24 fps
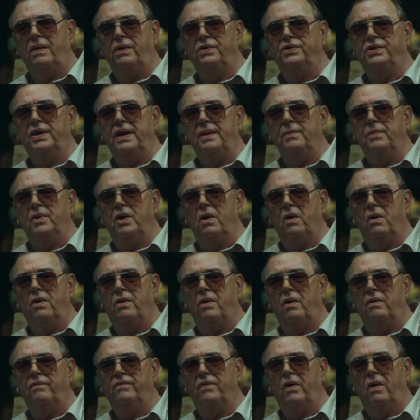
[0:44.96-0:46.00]
You seem
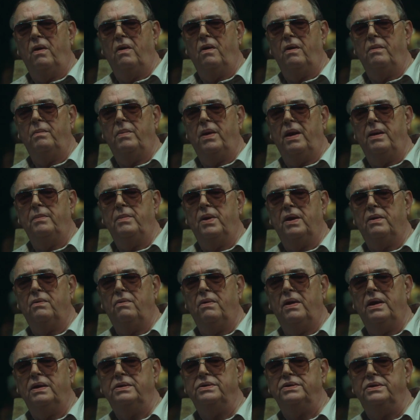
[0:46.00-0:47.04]
caught off guard by my
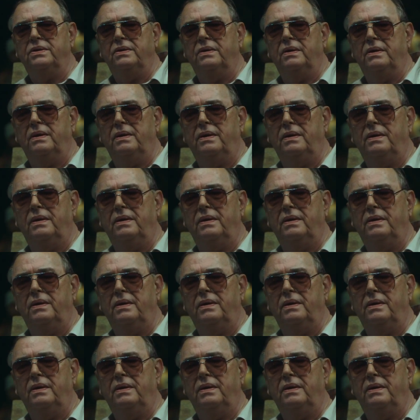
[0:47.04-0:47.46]
question.